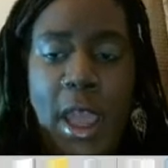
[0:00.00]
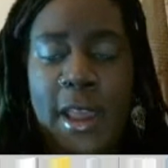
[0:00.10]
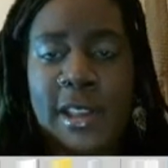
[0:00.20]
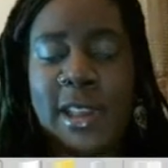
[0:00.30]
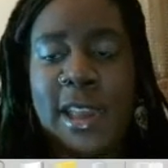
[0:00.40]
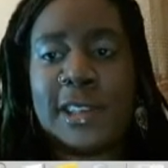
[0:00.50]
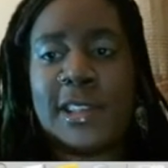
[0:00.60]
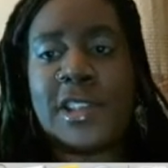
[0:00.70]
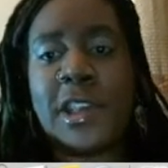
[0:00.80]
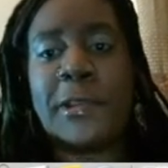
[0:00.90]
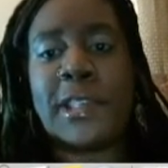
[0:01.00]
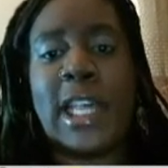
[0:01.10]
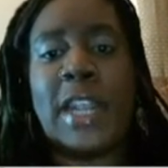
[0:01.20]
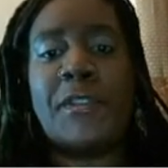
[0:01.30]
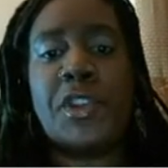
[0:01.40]
as this goes, a
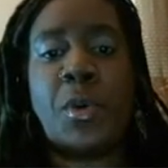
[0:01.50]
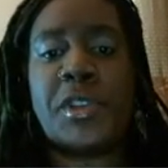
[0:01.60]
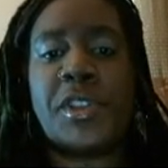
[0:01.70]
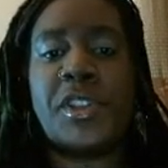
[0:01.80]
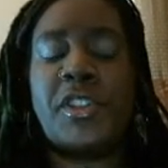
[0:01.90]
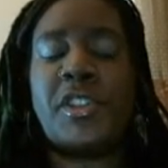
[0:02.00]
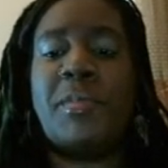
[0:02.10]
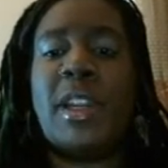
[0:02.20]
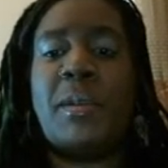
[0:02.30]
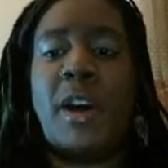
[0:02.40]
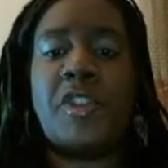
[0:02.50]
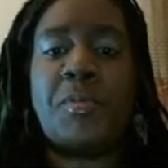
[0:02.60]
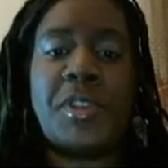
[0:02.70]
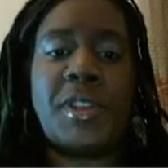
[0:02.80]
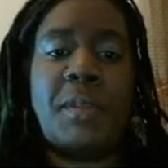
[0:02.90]
lot of these courses, there's a
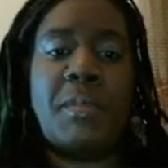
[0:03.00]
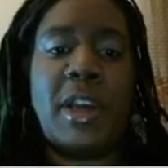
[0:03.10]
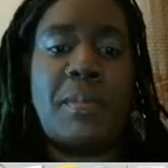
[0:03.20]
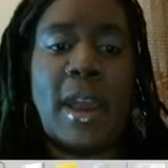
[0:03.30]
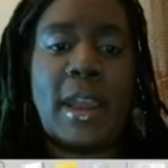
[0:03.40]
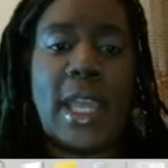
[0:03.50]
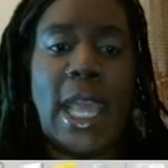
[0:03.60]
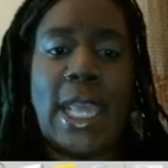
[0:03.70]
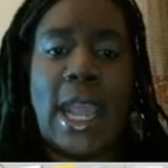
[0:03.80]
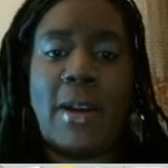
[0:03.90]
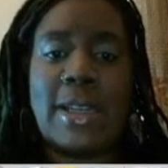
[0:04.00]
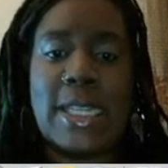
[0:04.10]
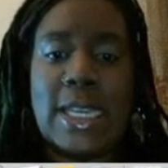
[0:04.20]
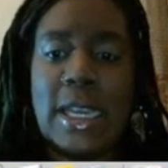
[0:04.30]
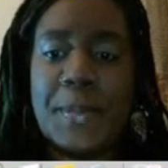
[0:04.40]
100% money back
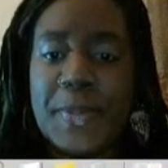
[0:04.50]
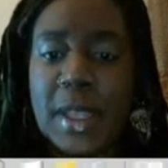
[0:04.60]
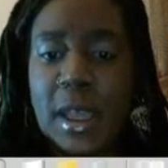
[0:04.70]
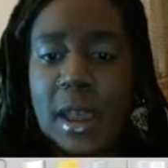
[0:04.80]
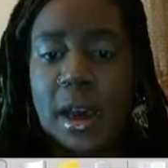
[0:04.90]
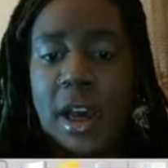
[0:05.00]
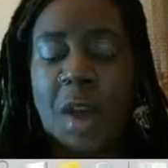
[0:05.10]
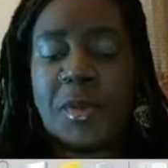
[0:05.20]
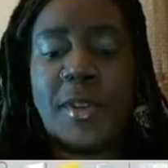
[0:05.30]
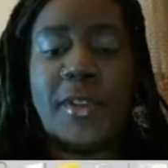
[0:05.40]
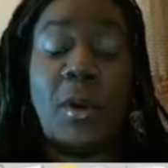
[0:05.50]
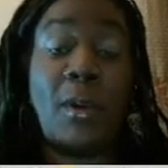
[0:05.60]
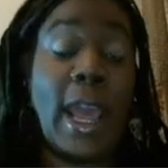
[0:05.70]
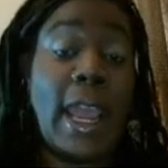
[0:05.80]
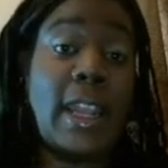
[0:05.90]
guarantee. So if you don't
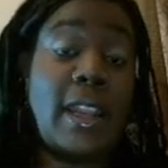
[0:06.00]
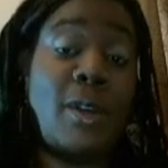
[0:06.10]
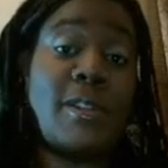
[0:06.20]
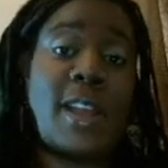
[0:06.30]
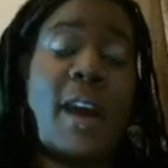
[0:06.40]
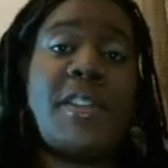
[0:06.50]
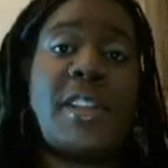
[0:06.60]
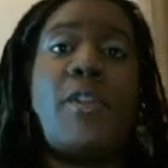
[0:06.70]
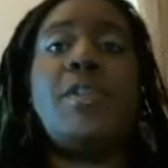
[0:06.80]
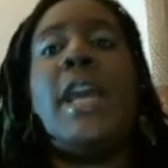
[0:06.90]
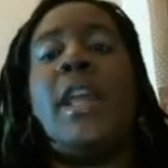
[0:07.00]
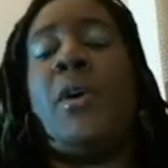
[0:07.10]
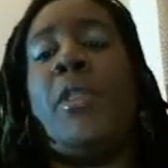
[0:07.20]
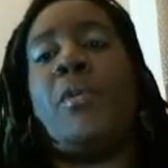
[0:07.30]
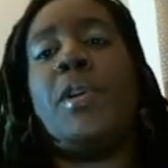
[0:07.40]
like it, obviously they're taking
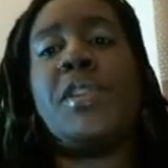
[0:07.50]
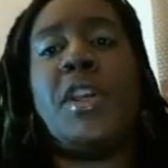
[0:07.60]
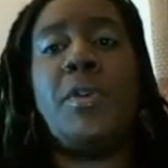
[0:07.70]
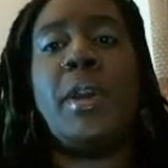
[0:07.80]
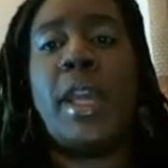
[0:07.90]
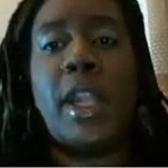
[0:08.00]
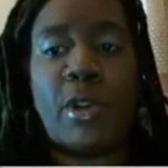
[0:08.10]
on the risk and you can get a